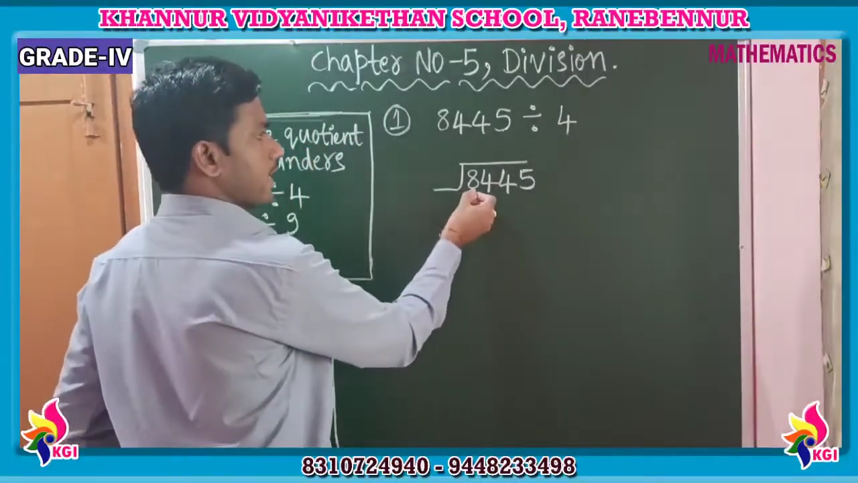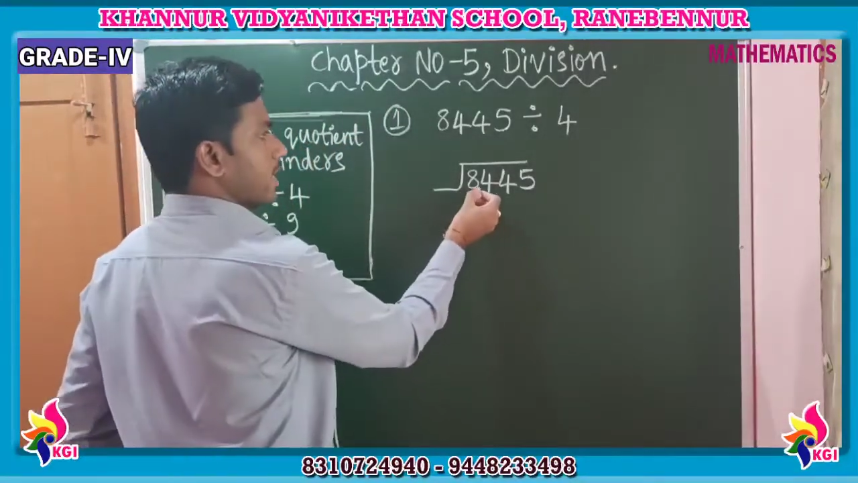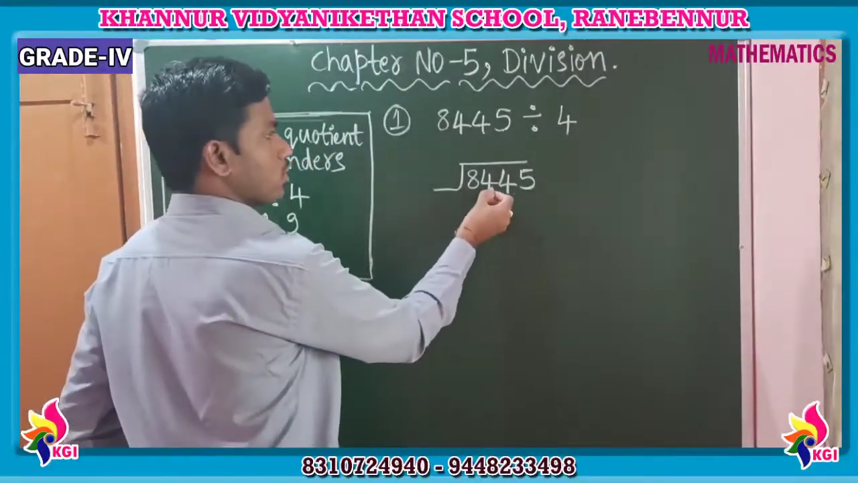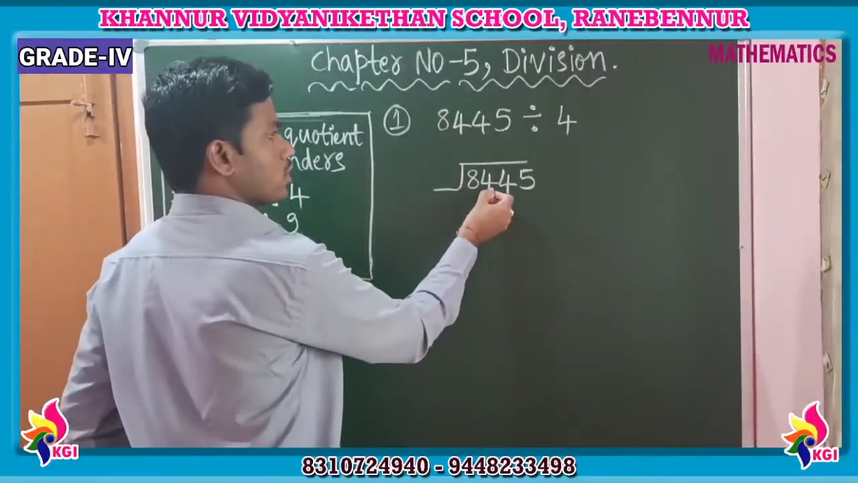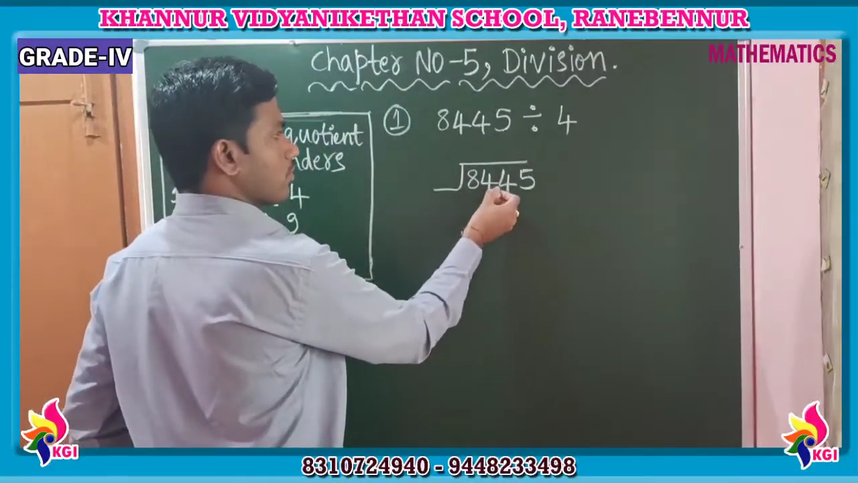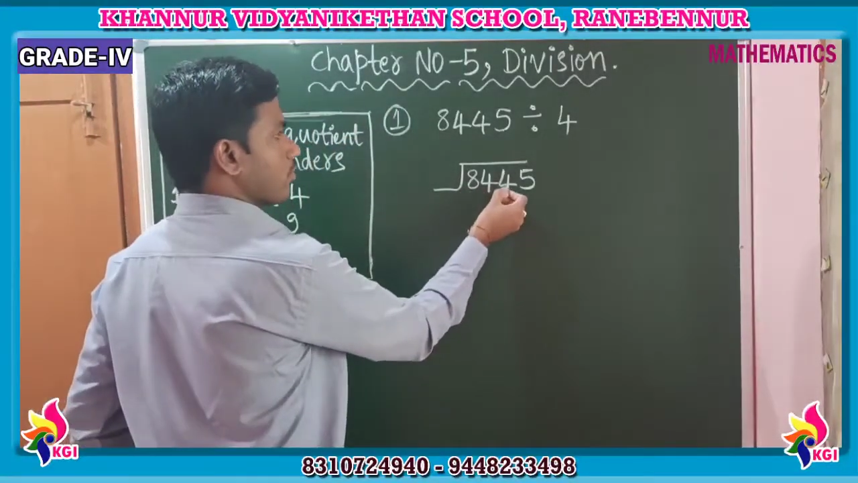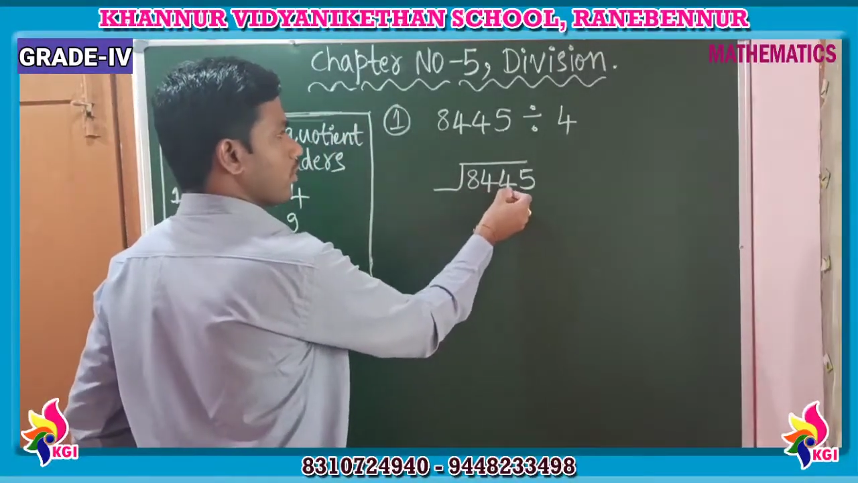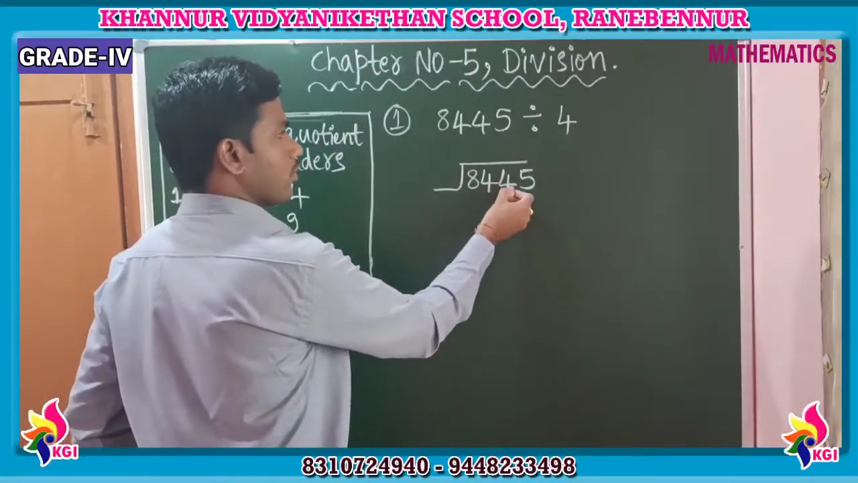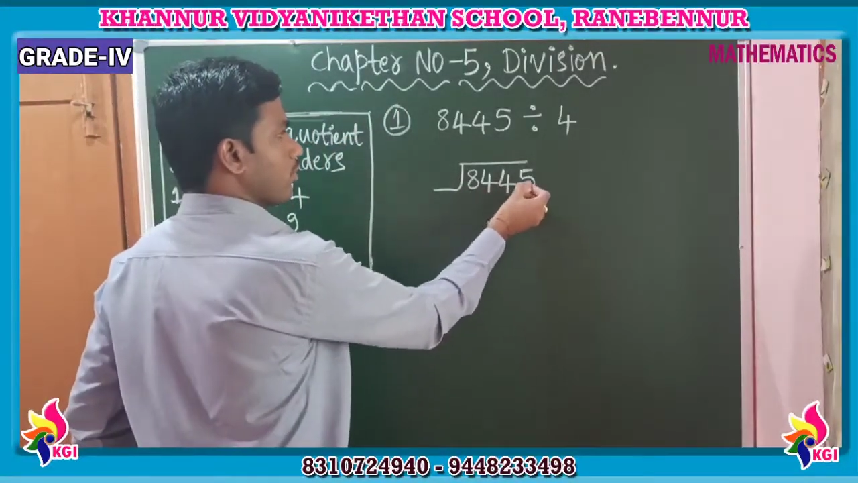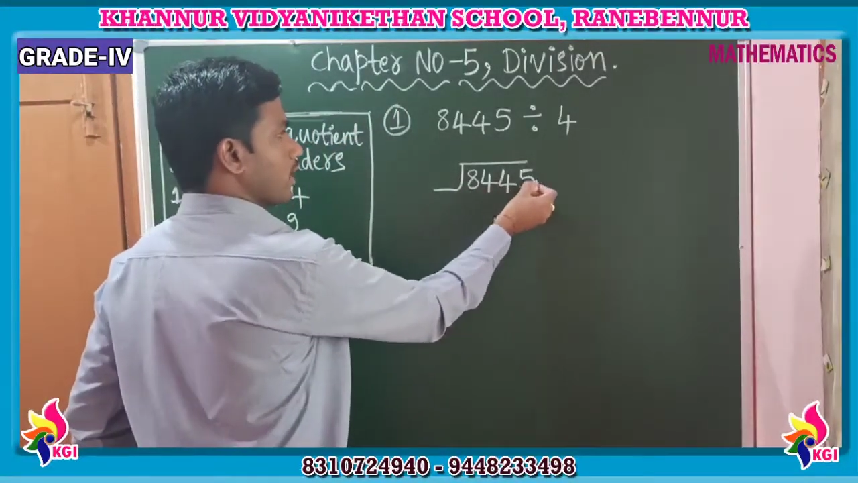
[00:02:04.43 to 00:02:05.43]

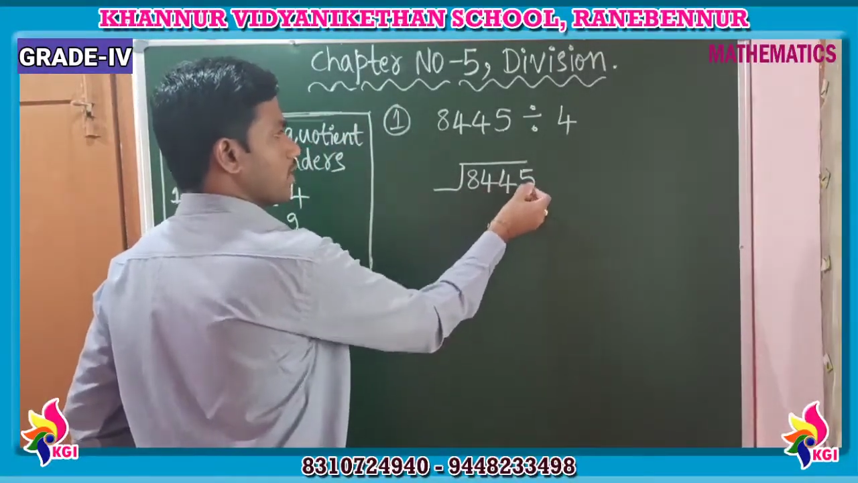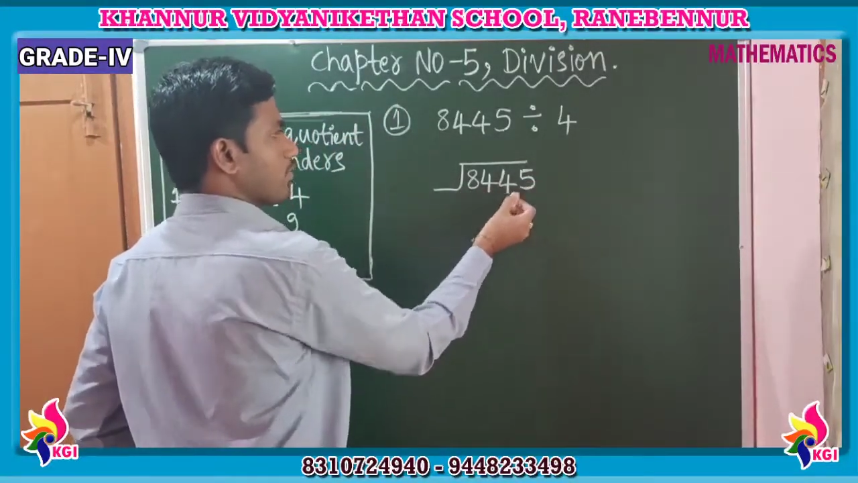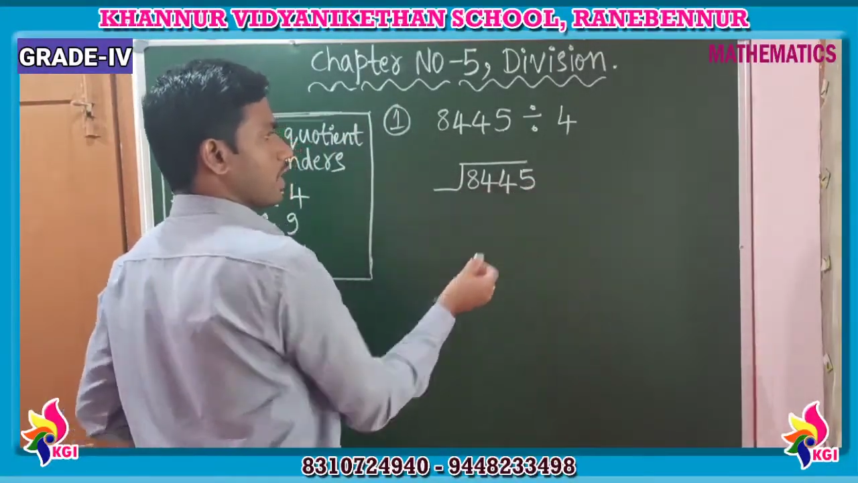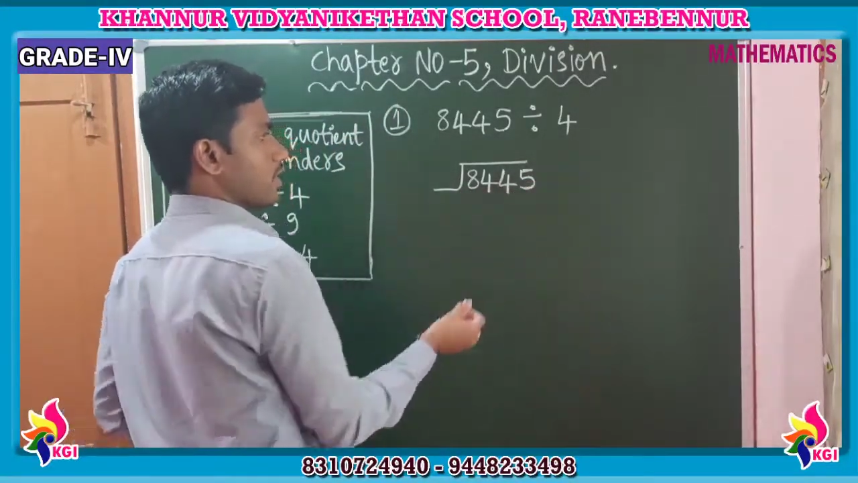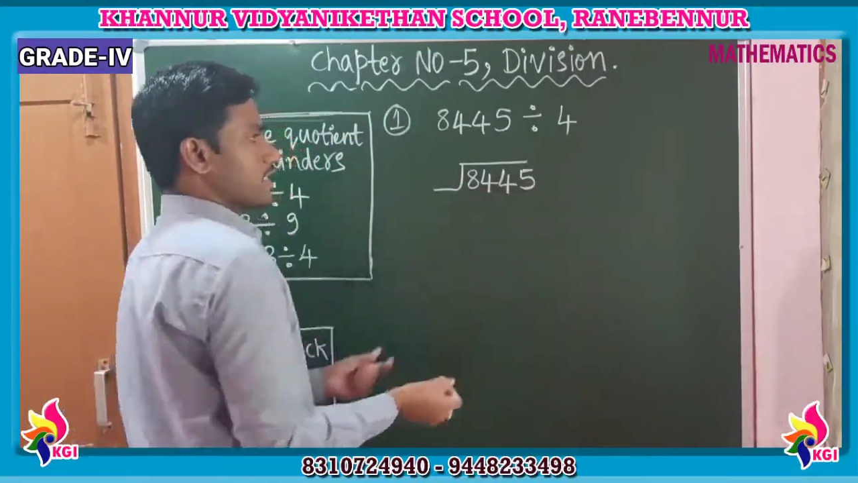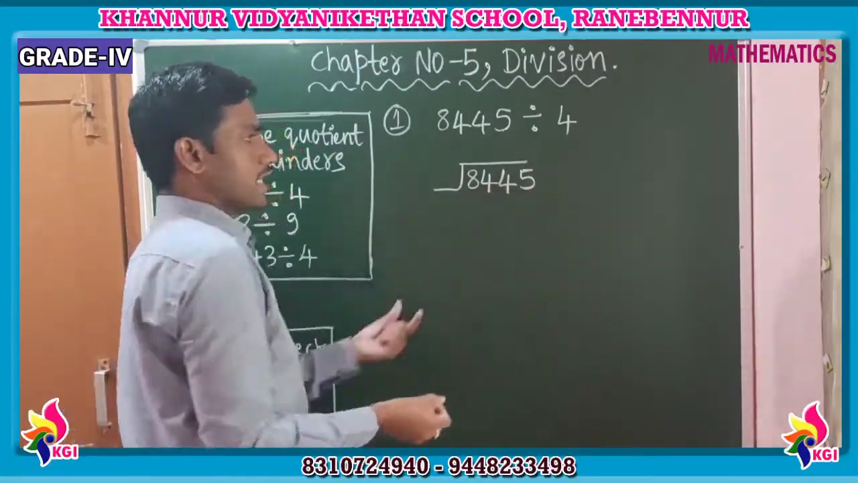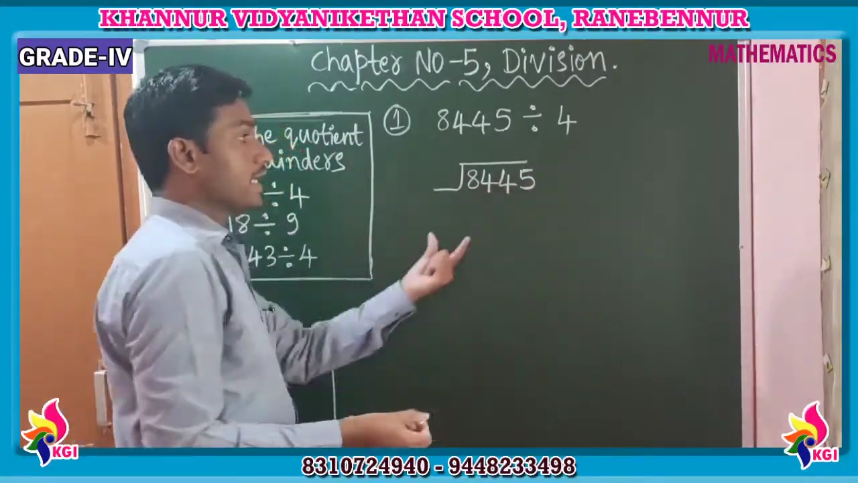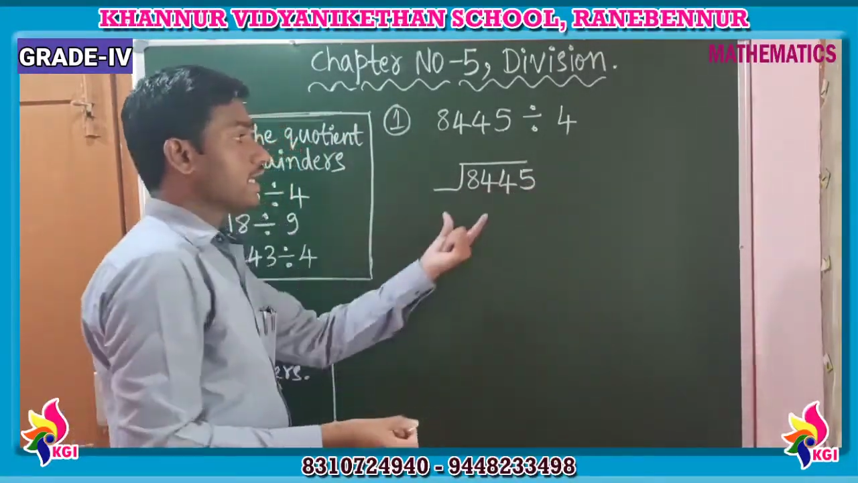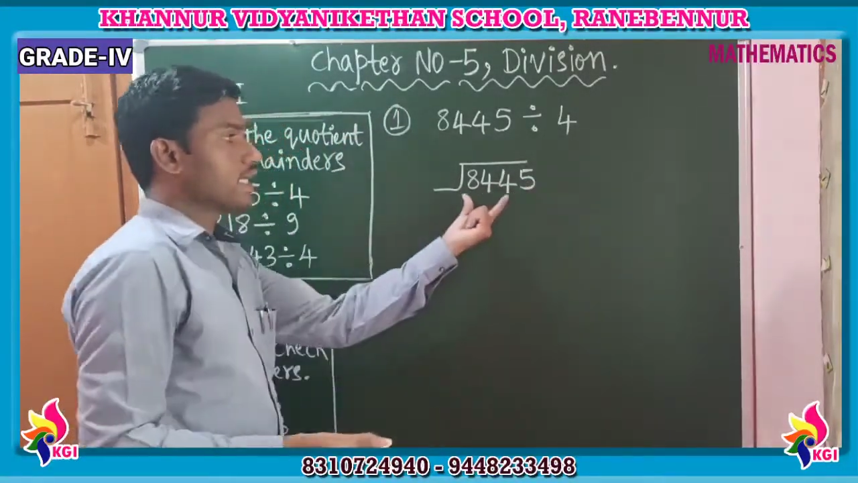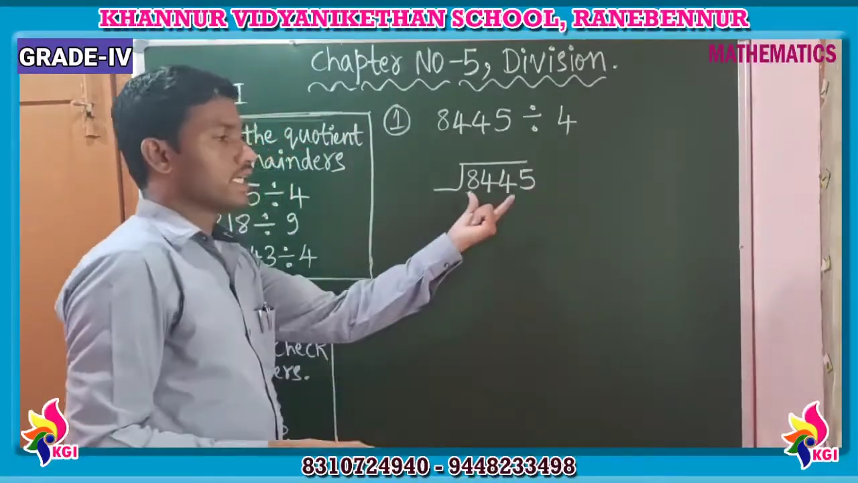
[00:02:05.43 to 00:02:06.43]
8445 is
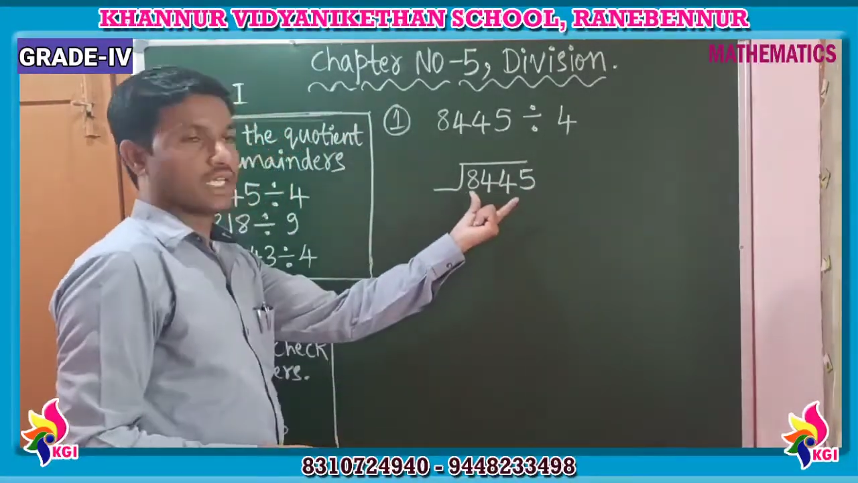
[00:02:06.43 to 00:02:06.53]
a